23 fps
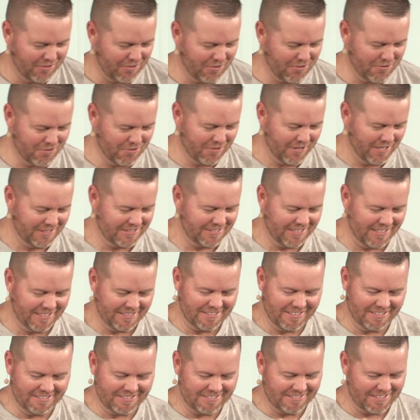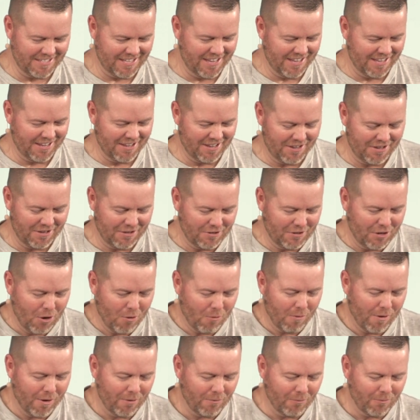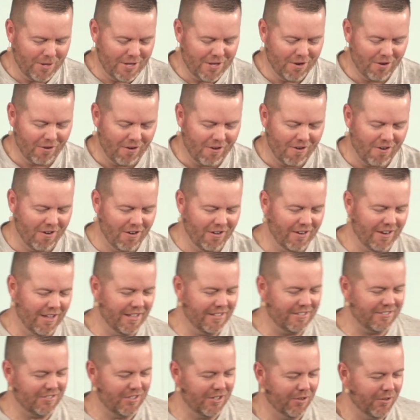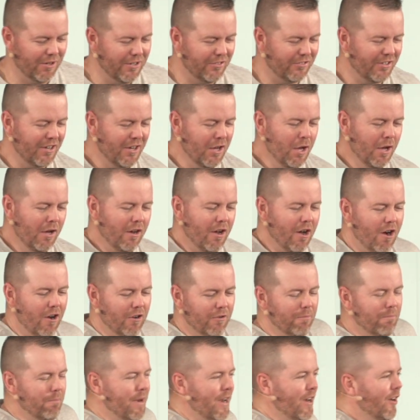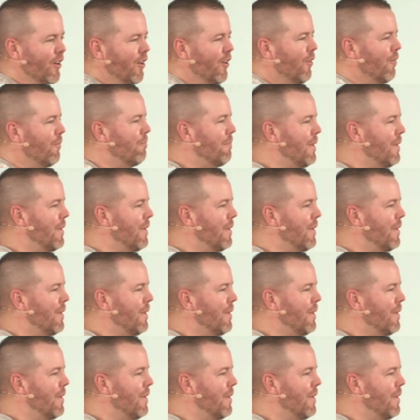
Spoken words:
Cool, let's get this thing going. We are on a series called Mirror,